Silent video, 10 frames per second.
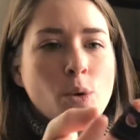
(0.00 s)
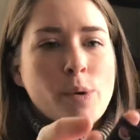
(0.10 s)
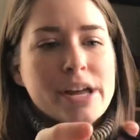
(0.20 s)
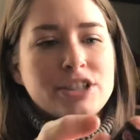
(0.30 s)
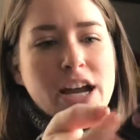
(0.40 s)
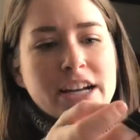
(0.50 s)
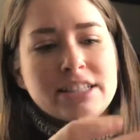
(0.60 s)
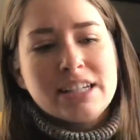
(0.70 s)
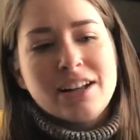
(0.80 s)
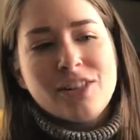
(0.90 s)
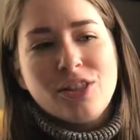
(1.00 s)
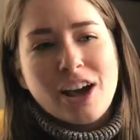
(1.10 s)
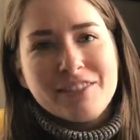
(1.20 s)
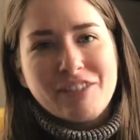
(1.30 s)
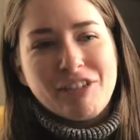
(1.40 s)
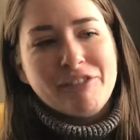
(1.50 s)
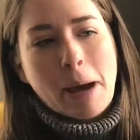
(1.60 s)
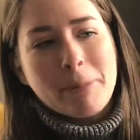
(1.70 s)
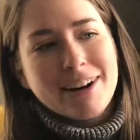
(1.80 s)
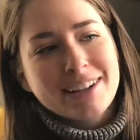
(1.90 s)
which I did a lot of different
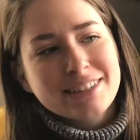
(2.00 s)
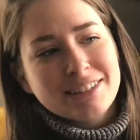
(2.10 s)
fabrics.